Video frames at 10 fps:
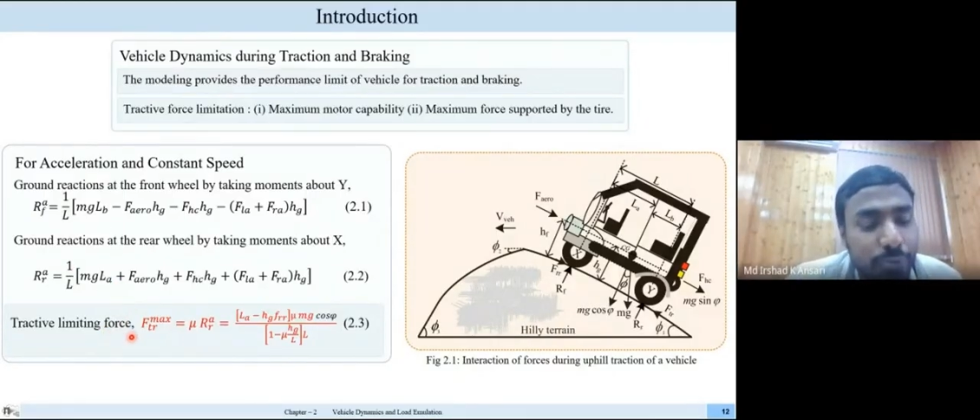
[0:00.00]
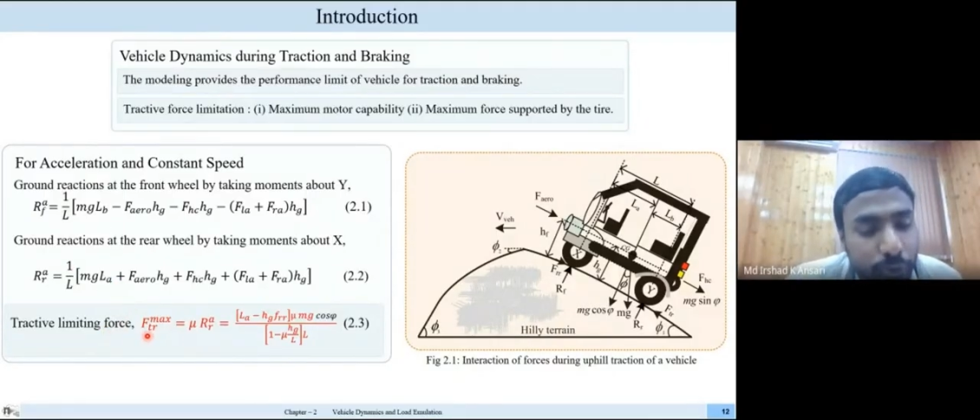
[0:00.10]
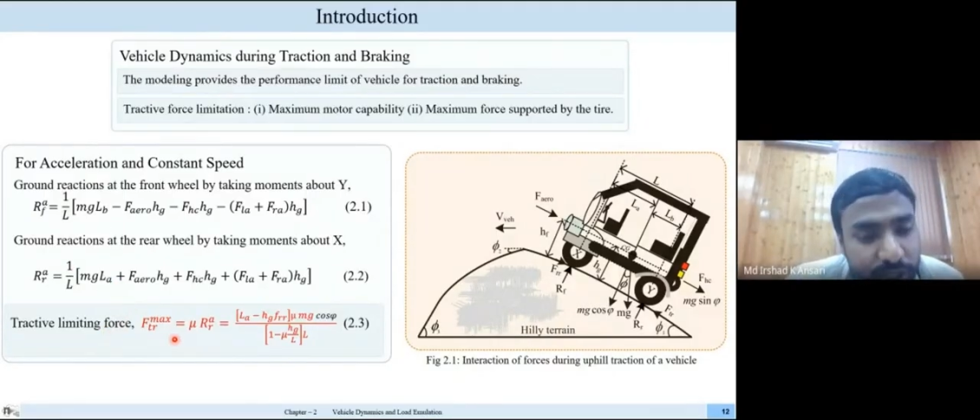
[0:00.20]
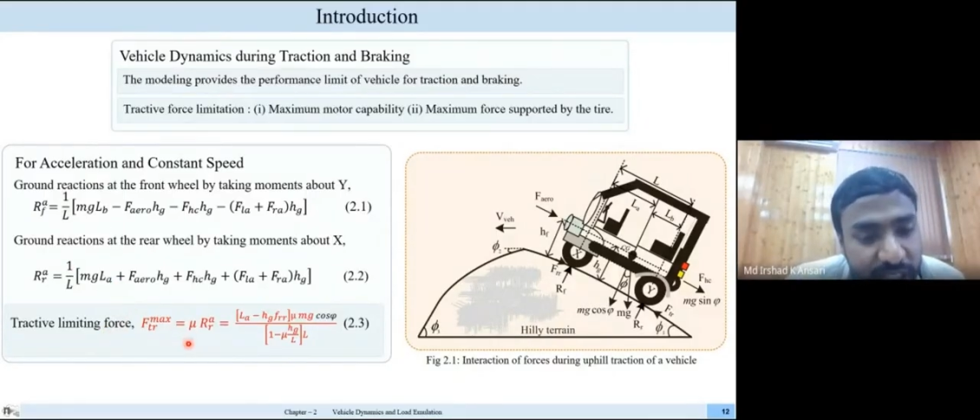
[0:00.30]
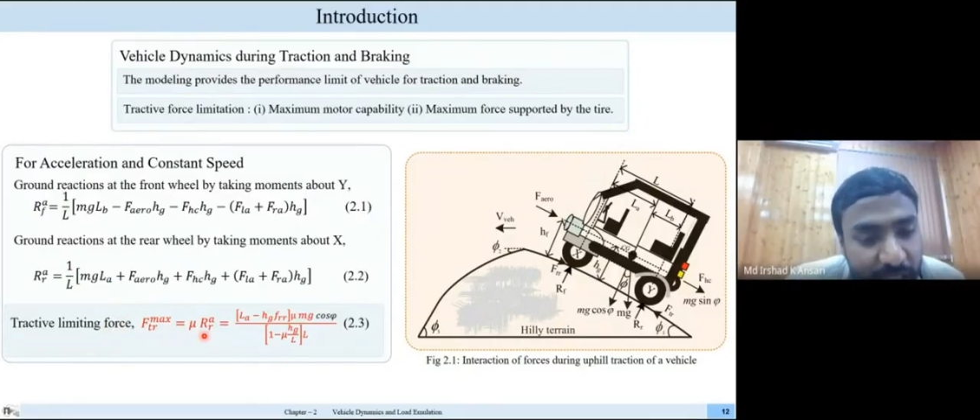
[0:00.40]

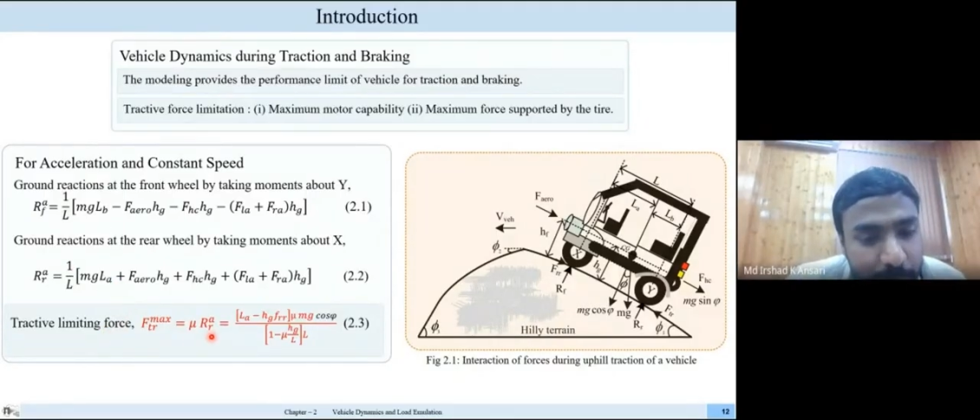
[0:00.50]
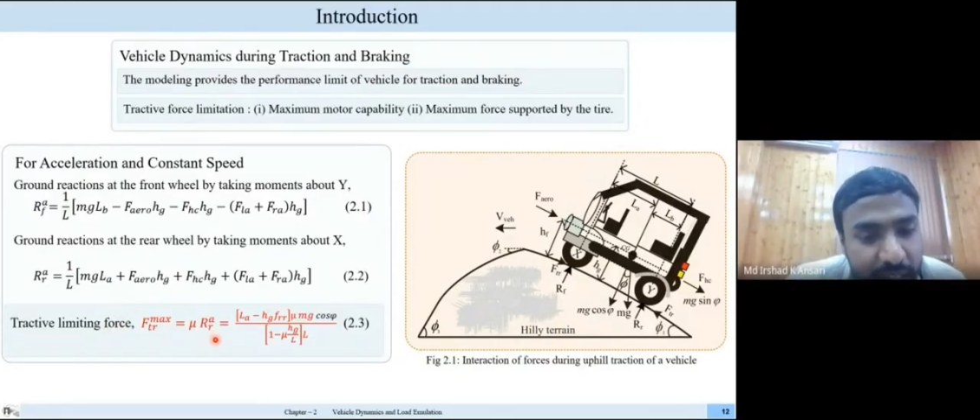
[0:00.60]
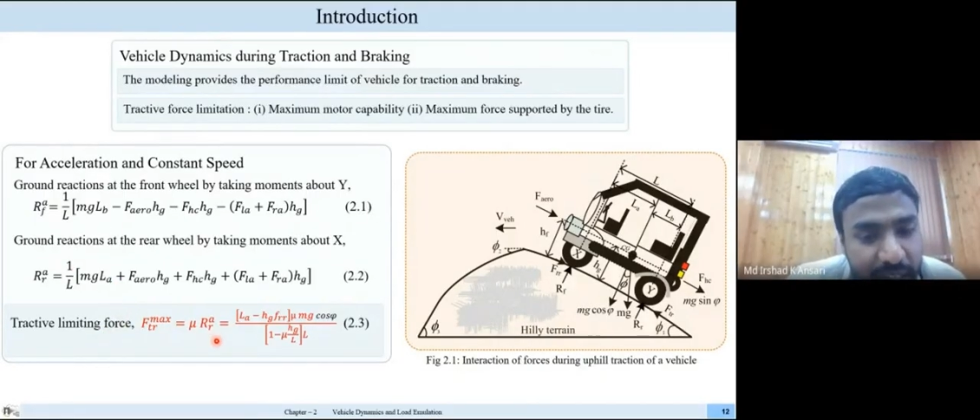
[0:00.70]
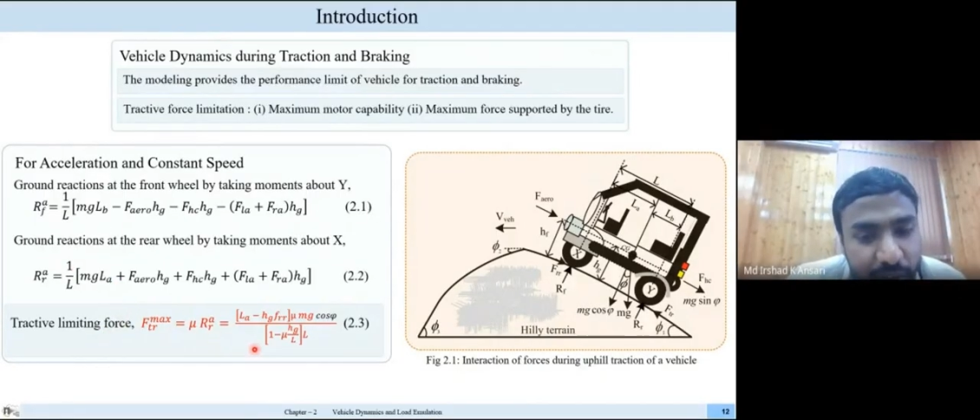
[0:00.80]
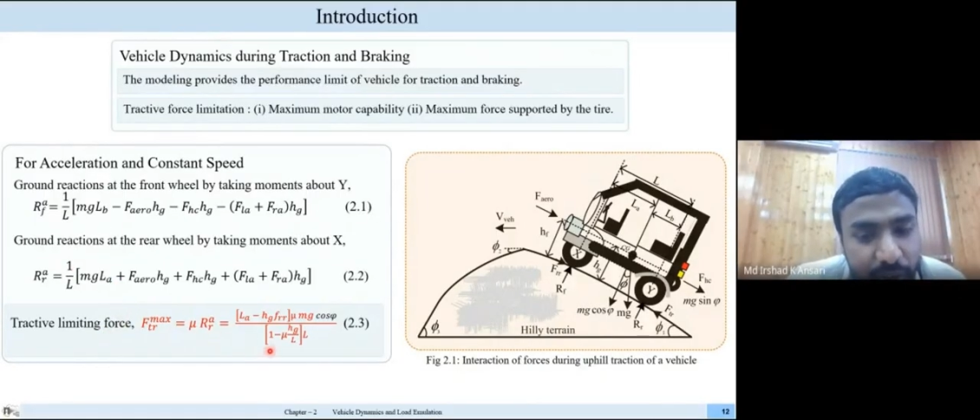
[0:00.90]
force can
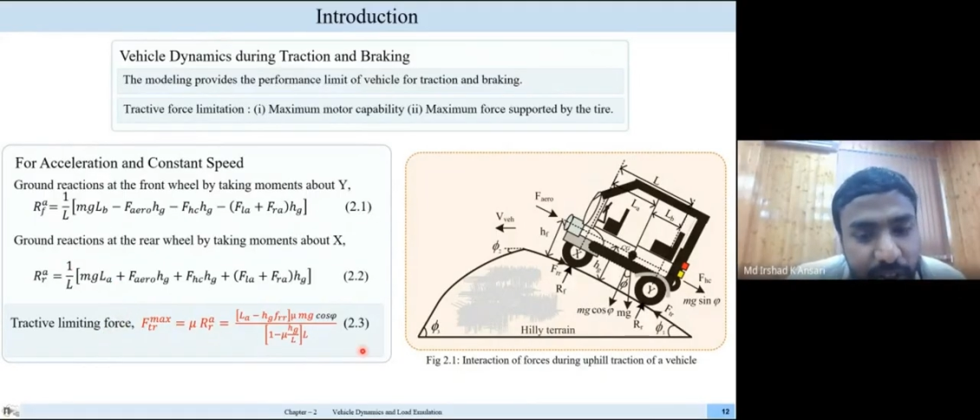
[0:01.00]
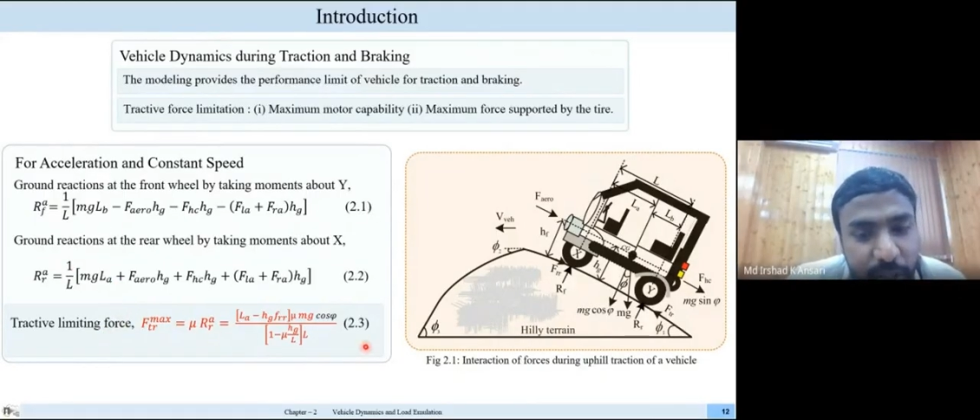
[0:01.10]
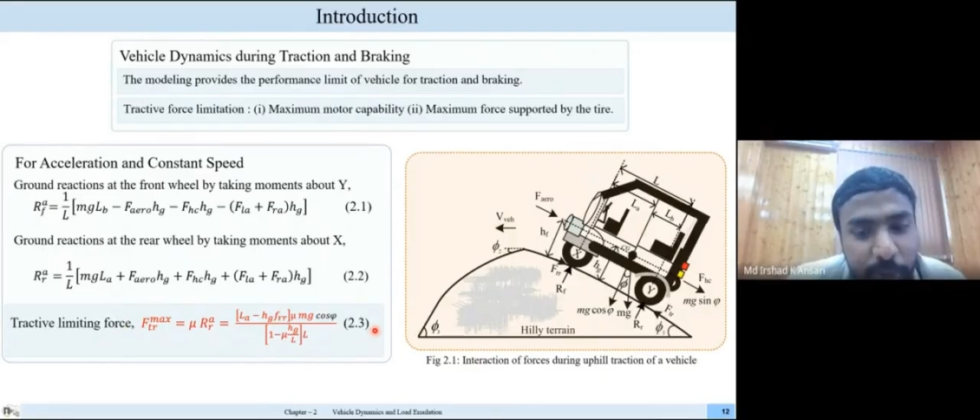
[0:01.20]
be calculated